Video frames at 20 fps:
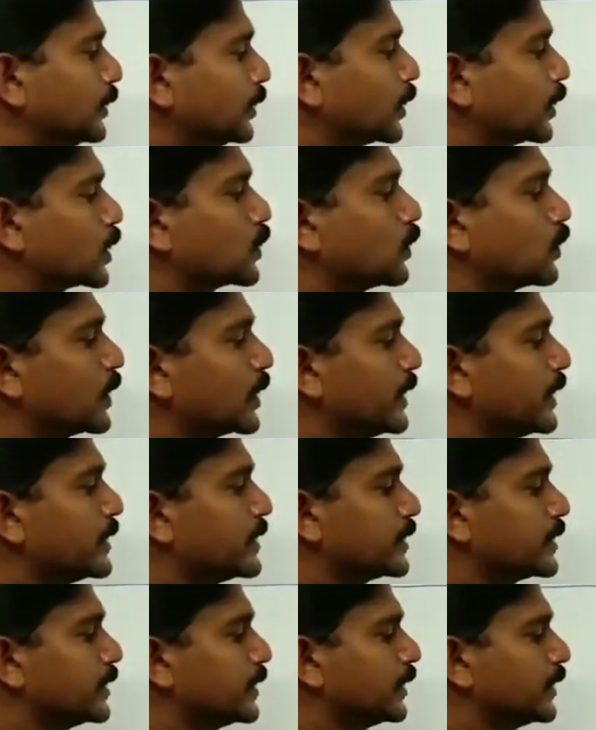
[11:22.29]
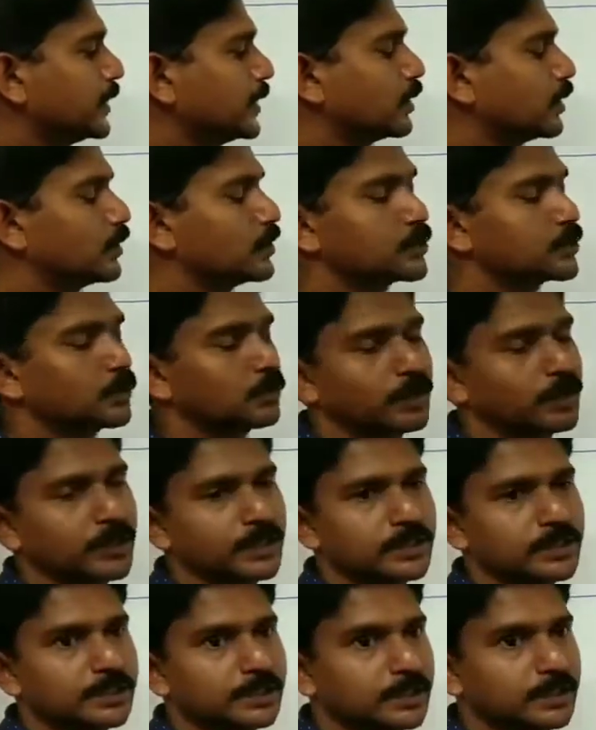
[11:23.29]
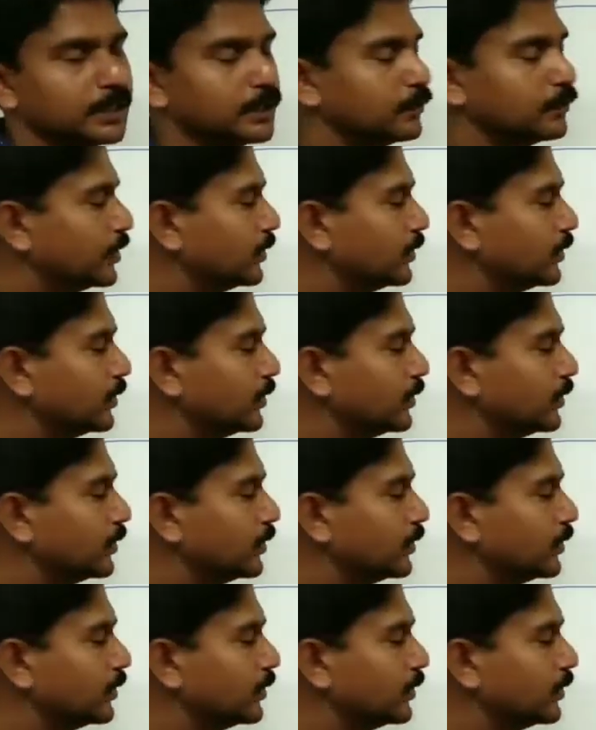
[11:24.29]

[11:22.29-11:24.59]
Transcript: here 180 degree, here also 180 degree.